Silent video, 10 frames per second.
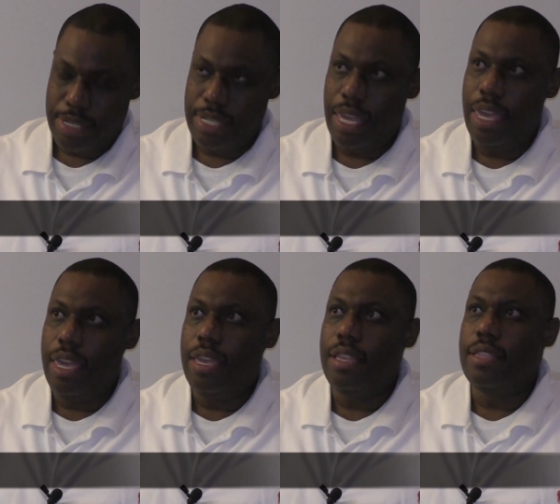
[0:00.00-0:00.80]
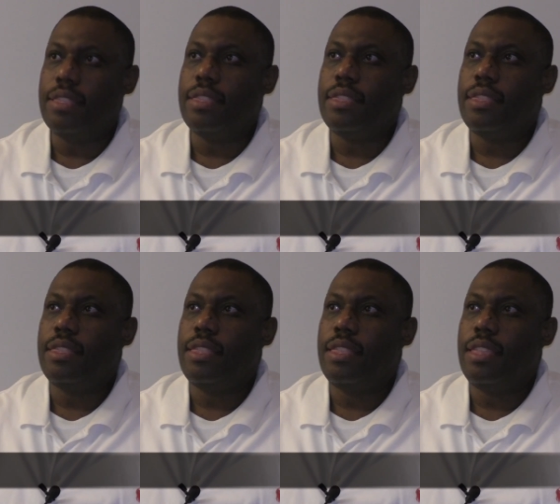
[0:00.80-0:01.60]
And
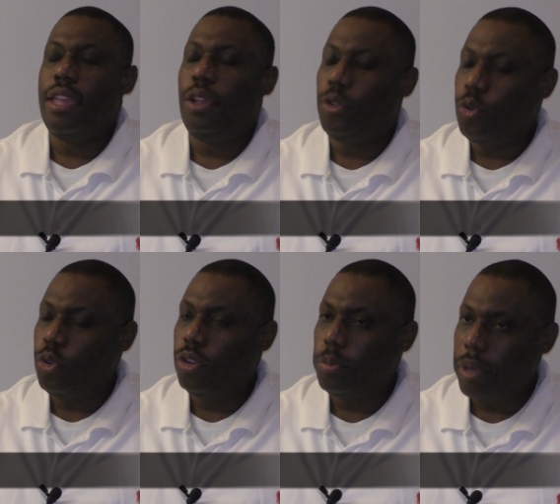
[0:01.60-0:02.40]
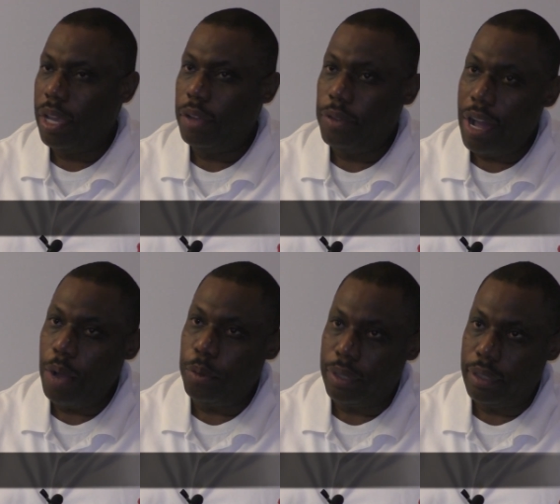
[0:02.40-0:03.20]
he's going the path I
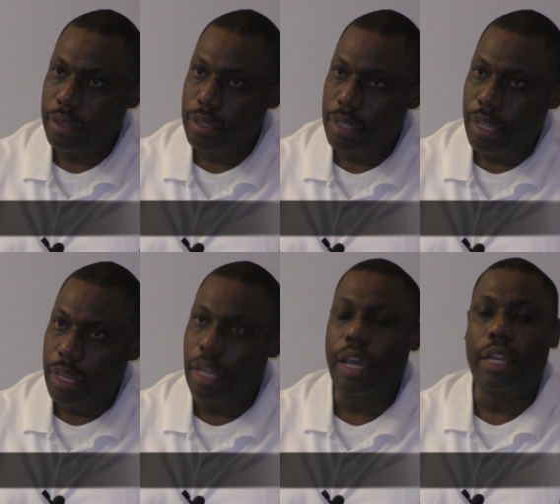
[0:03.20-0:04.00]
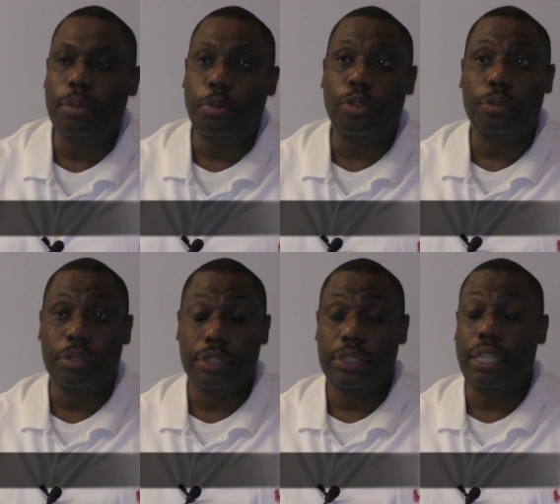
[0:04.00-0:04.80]
went. And I had to pull him
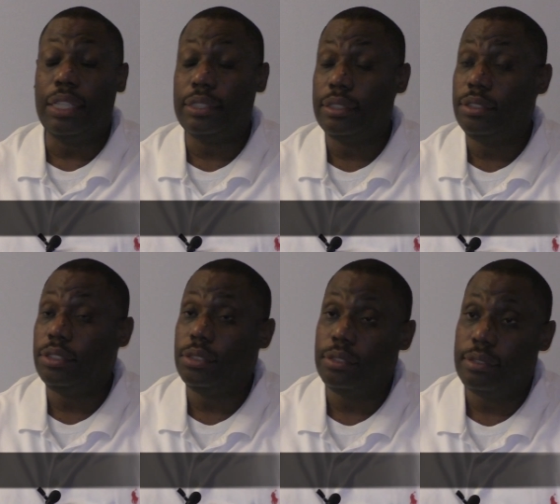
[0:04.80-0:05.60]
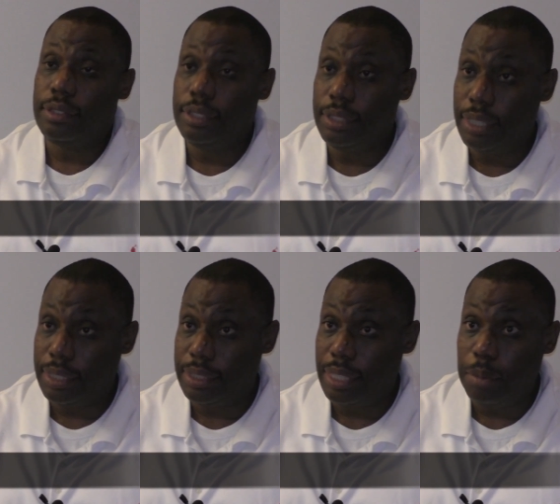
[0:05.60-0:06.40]
to the side. I said, your
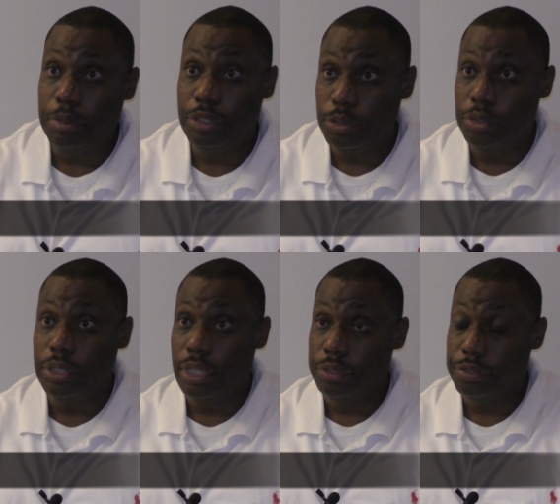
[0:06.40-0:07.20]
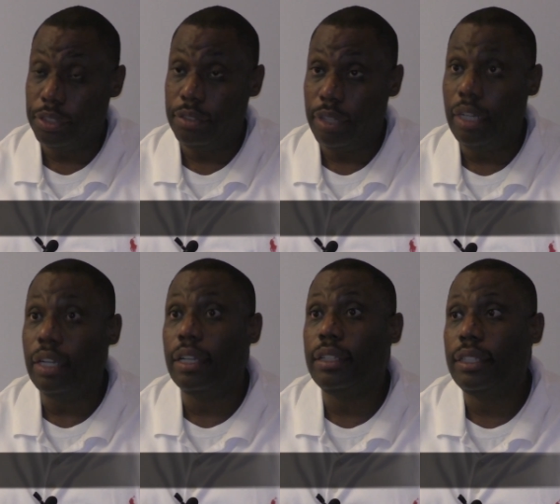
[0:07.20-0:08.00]
next step is you're going to take a free ride.
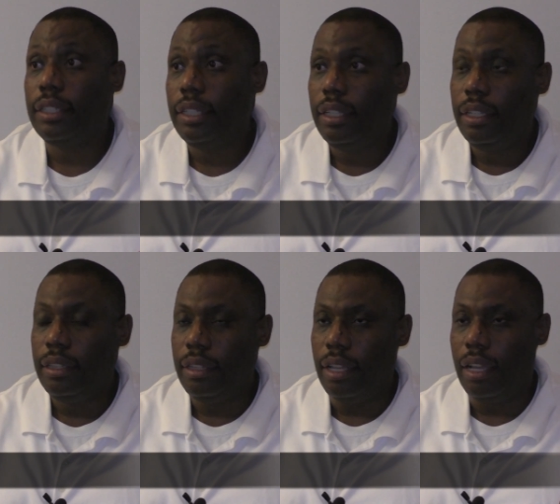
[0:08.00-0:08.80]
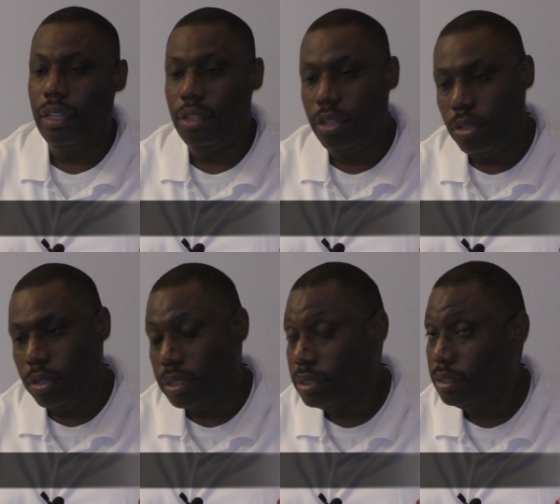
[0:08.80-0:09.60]
I know. I said,